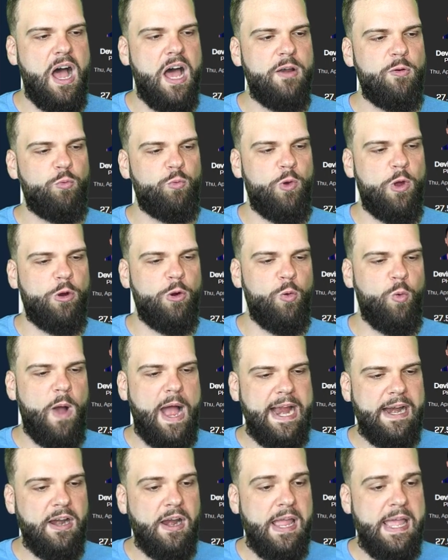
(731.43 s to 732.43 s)
on
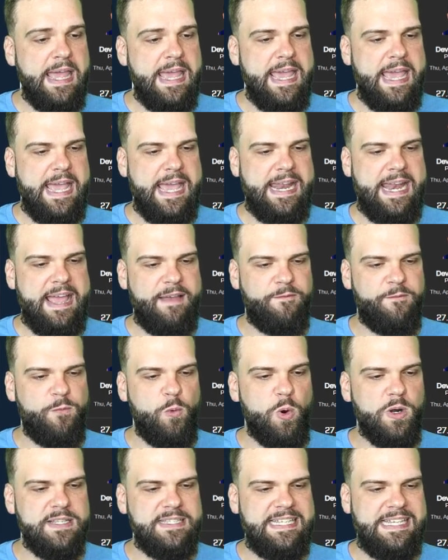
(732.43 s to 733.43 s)
RotoWire, and at
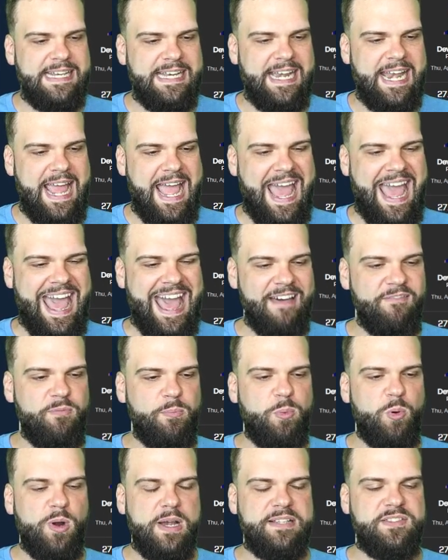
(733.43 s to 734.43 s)
14.5
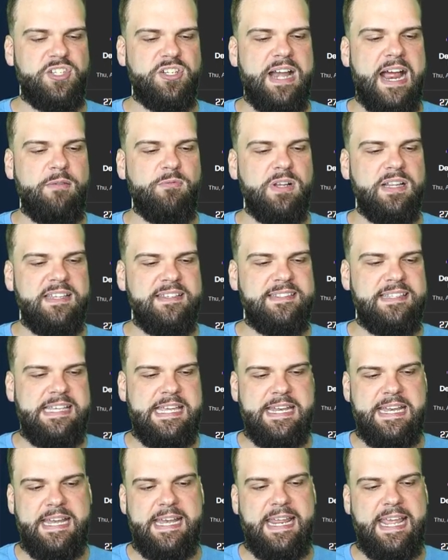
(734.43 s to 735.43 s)
points, you're not really
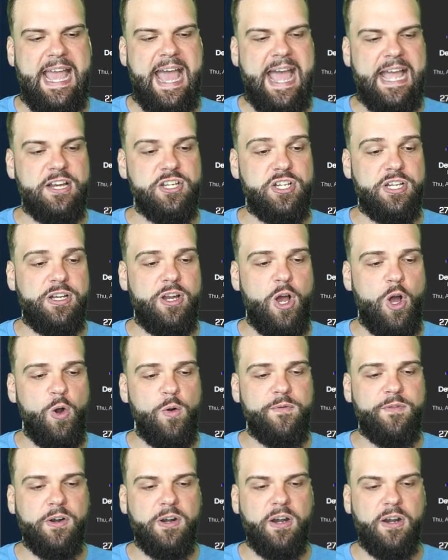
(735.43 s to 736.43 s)
seeing any action
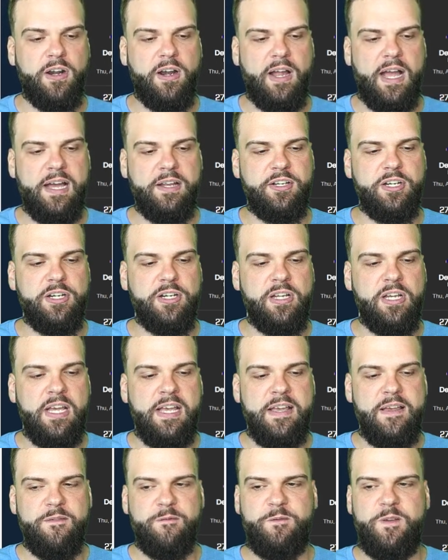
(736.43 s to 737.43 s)
over or under.
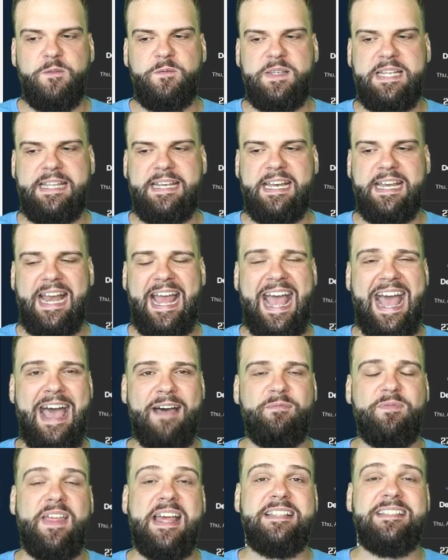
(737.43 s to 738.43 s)

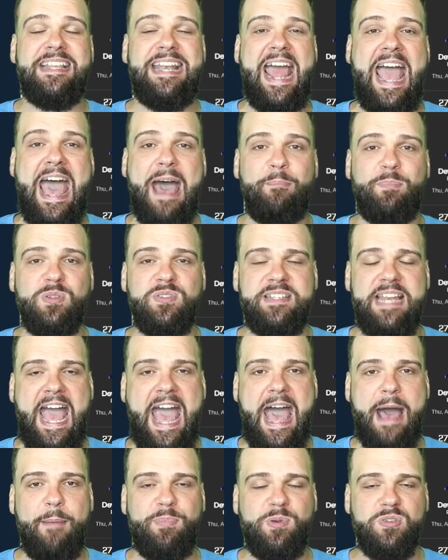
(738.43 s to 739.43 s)
15.5, that's an apples to
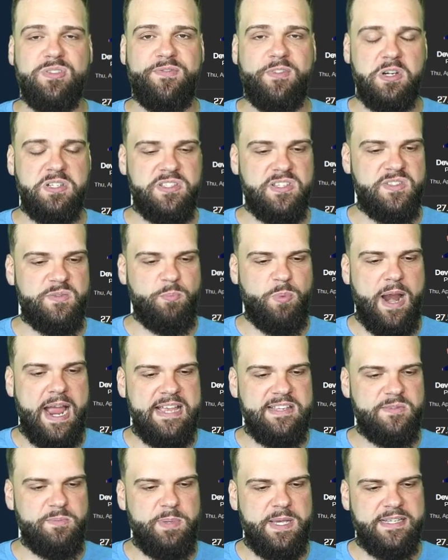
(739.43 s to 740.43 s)
apples versus
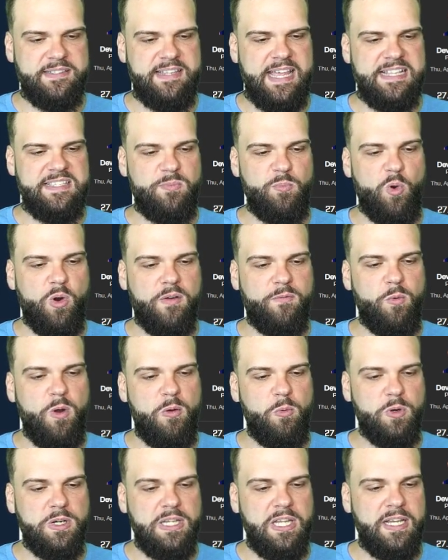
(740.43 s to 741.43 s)
prize picks. That's more of
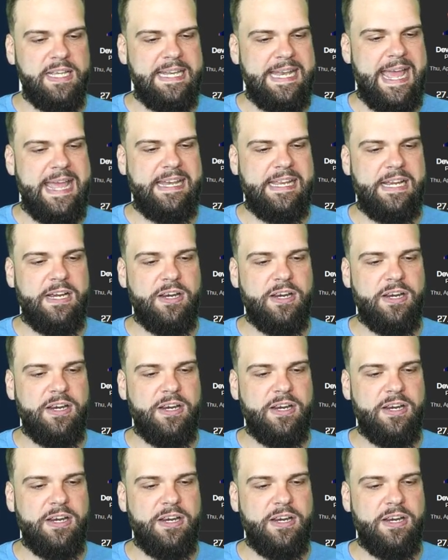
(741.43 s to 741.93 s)
what we're looking at